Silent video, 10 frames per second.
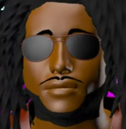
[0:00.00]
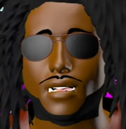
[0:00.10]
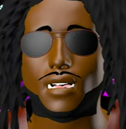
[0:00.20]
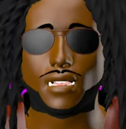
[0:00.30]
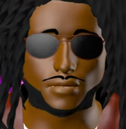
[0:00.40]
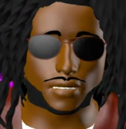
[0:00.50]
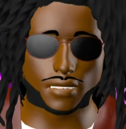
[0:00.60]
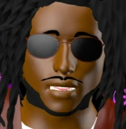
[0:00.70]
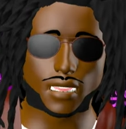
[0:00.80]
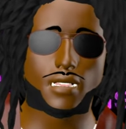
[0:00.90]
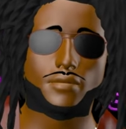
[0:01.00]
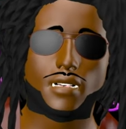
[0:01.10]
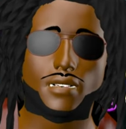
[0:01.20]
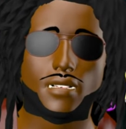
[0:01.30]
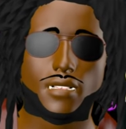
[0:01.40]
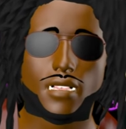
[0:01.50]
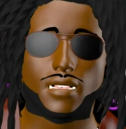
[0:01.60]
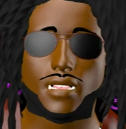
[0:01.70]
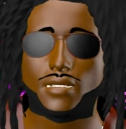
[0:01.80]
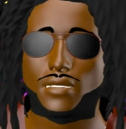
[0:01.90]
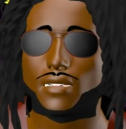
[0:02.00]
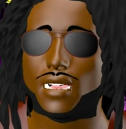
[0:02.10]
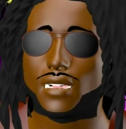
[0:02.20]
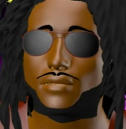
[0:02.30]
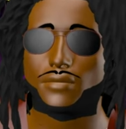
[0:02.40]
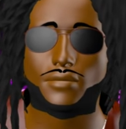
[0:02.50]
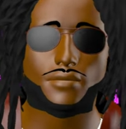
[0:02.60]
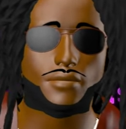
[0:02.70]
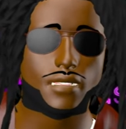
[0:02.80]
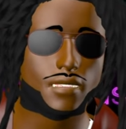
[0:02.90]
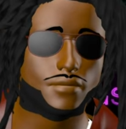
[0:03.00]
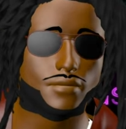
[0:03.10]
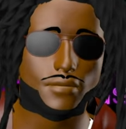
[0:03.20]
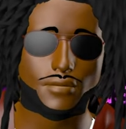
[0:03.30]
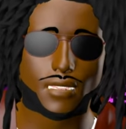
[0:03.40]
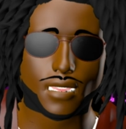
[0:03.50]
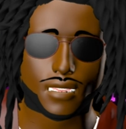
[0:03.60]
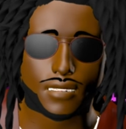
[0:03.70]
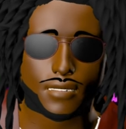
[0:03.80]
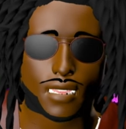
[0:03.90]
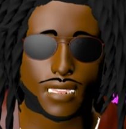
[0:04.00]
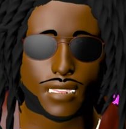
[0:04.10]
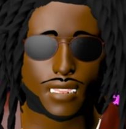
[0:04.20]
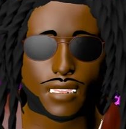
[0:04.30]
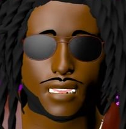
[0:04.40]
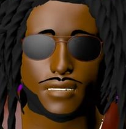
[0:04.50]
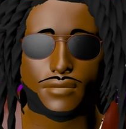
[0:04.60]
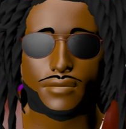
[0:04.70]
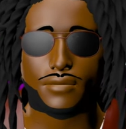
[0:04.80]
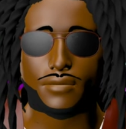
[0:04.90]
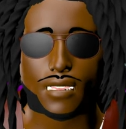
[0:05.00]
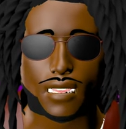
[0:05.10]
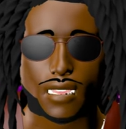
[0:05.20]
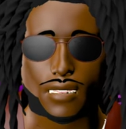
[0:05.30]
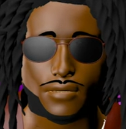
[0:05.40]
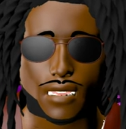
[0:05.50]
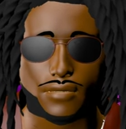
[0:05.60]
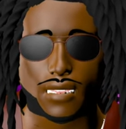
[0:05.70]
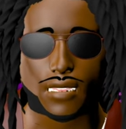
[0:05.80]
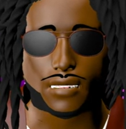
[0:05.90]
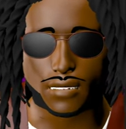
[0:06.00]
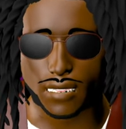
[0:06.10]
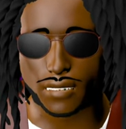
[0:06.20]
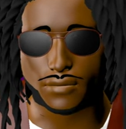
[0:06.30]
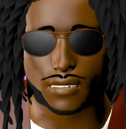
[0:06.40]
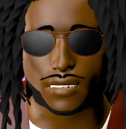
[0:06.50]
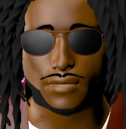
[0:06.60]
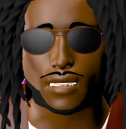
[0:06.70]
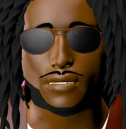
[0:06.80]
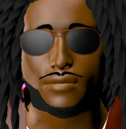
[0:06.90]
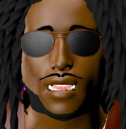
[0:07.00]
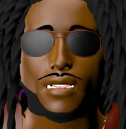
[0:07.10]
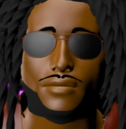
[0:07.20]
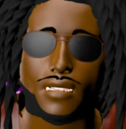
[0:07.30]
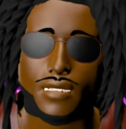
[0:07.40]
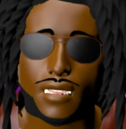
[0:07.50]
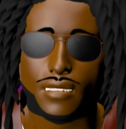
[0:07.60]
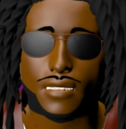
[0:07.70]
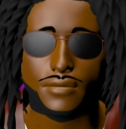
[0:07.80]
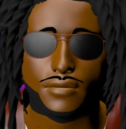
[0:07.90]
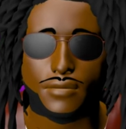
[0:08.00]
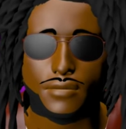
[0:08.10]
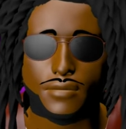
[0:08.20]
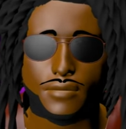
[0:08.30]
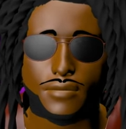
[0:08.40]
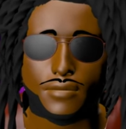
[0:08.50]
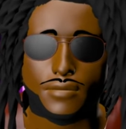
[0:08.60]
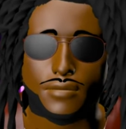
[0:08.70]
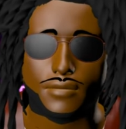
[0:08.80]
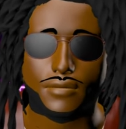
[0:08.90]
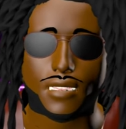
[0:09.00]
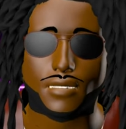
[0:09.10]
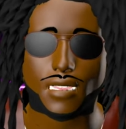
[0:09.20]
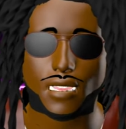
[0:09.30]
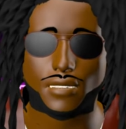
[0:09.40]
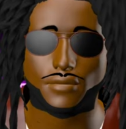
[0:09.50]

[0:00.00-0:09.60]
we need to understand what really are going. So the next show where you go, we want to see if no more artists have the same problem. You see me?